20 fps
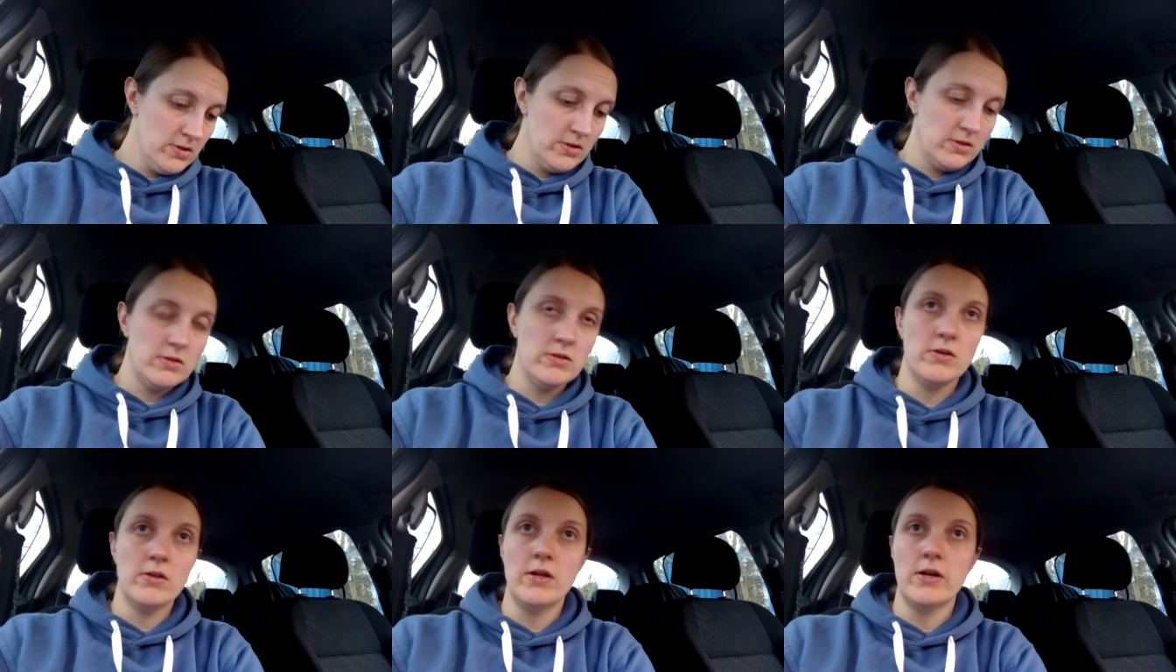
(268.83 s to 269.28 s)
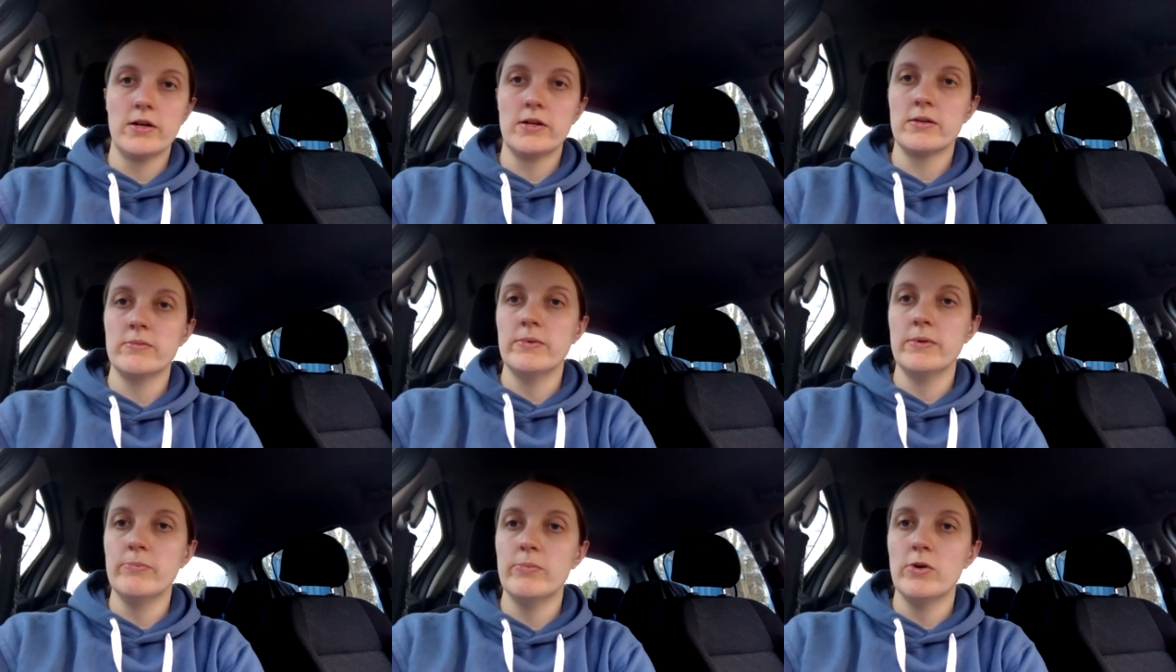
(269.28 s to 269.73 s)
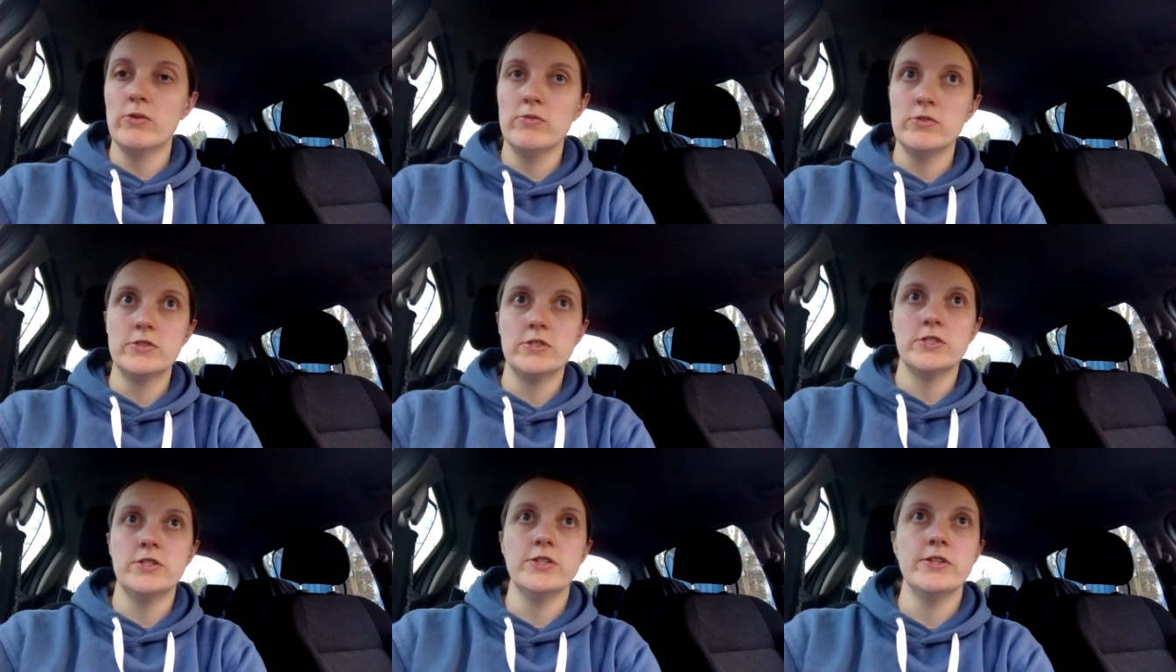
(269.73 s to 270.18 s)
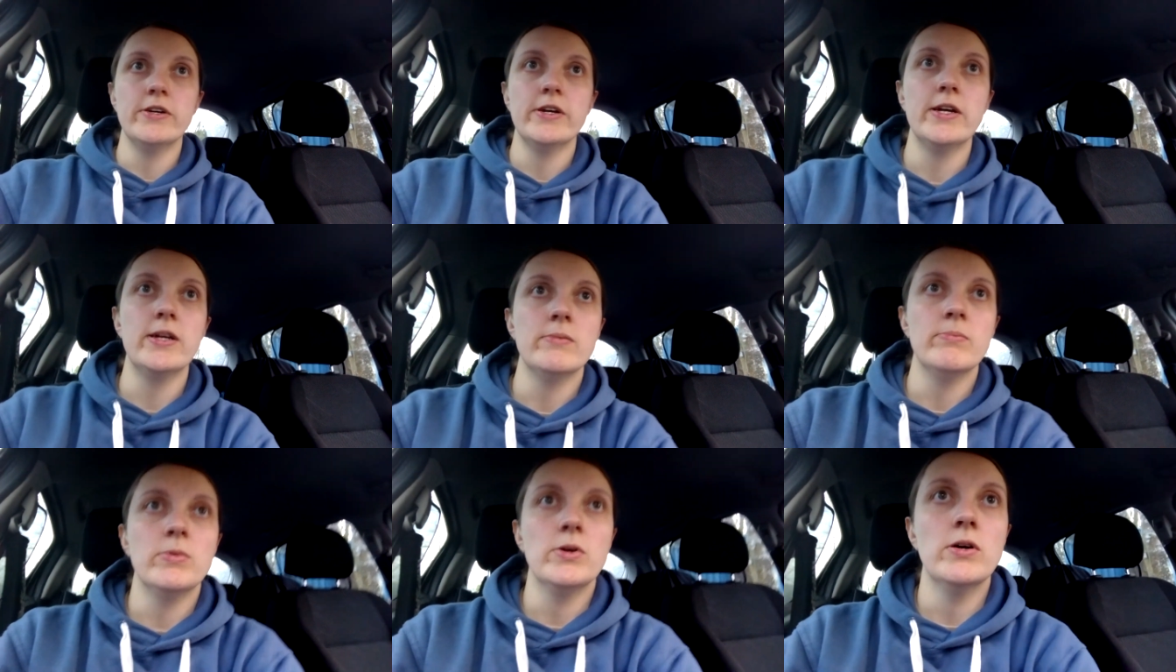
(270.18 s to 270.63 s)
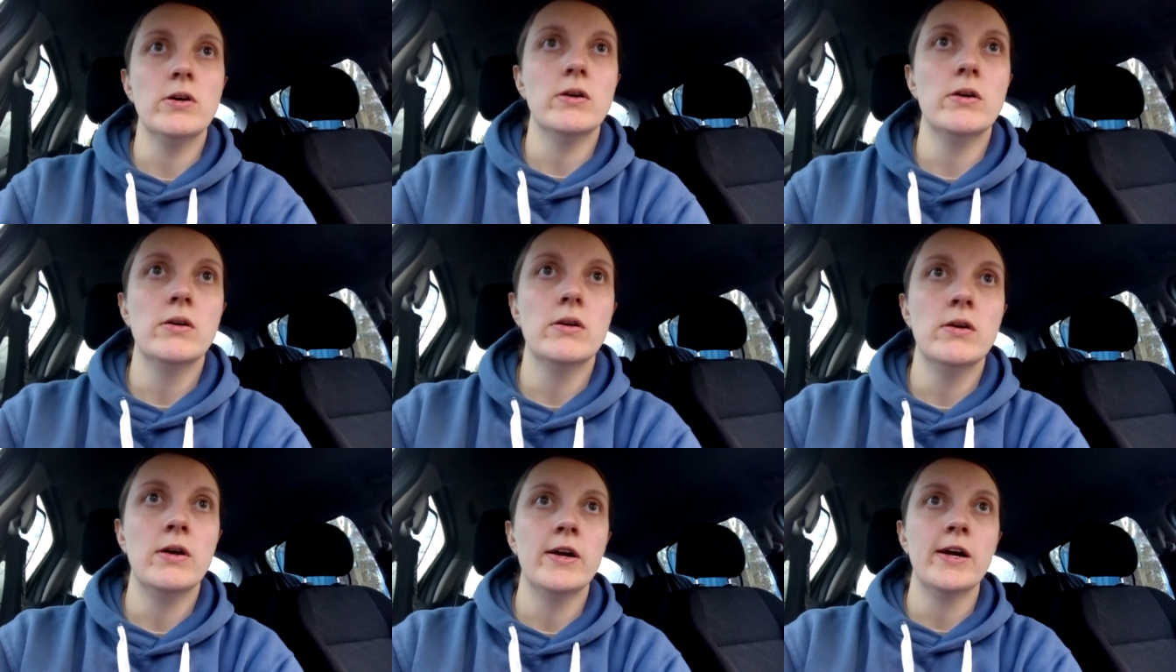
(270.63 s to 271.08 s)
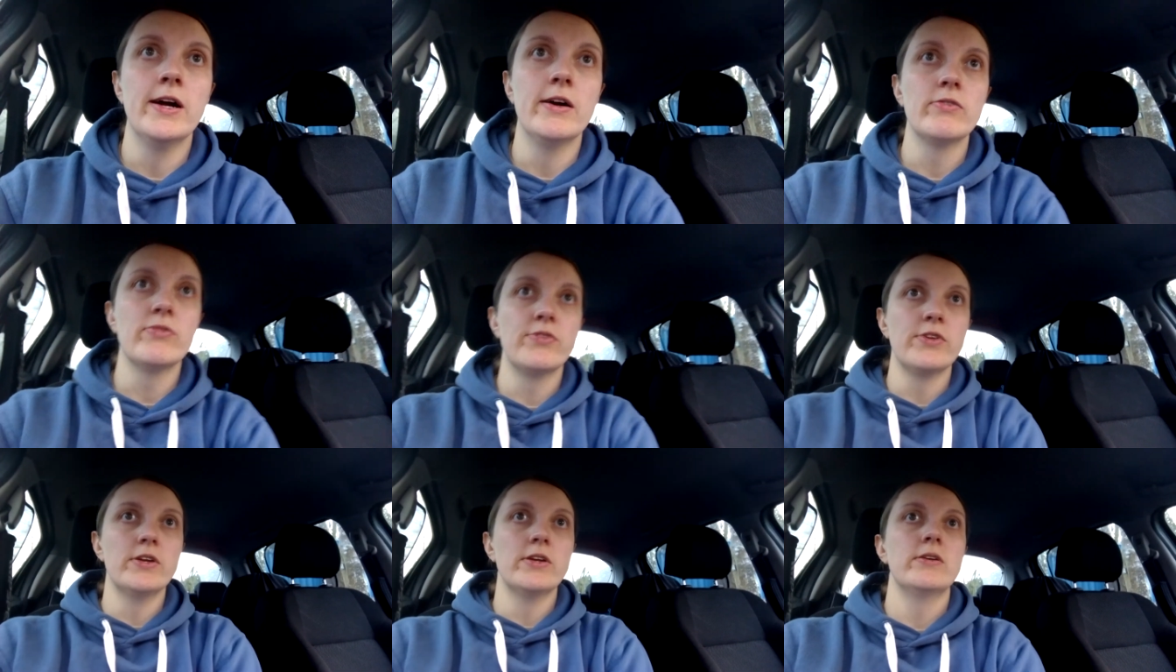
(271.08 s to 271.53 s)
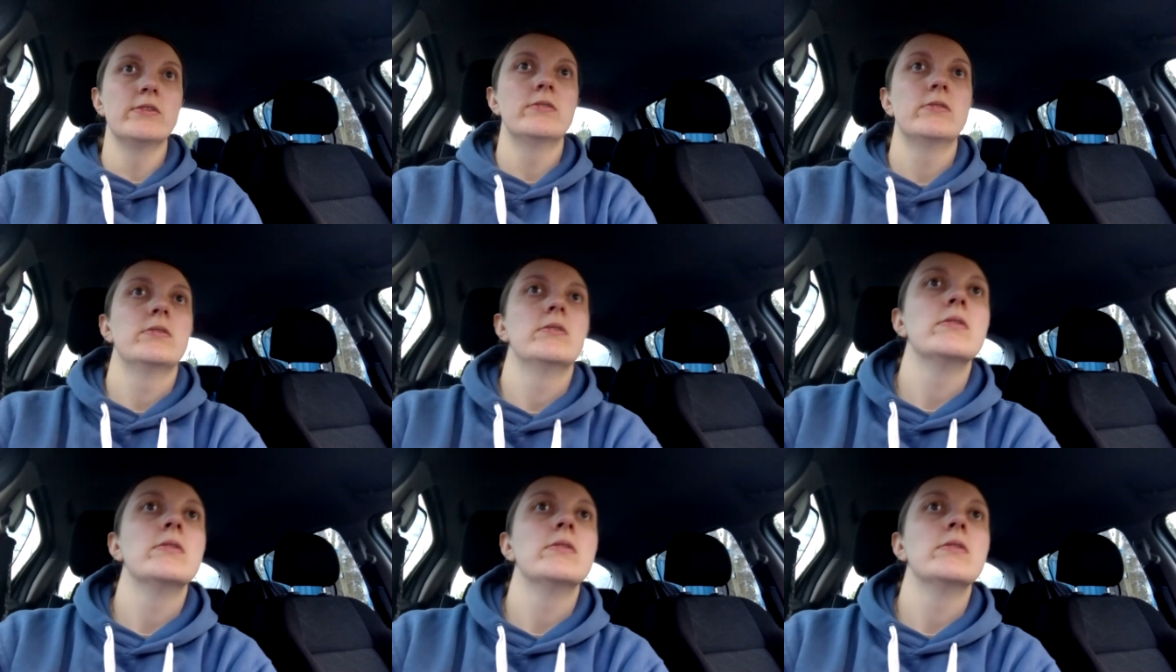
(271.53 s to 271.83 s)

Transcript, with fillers: Not that I can be bothered to do it, but I have to.